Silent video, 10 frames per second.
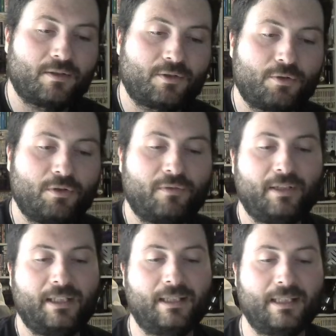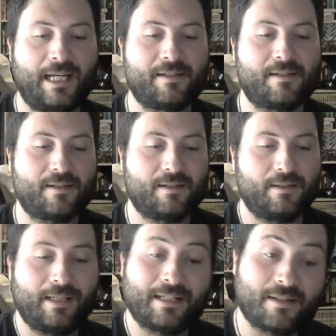truthfully, less
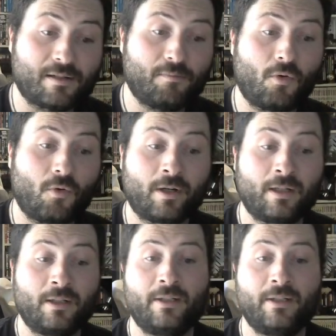is more,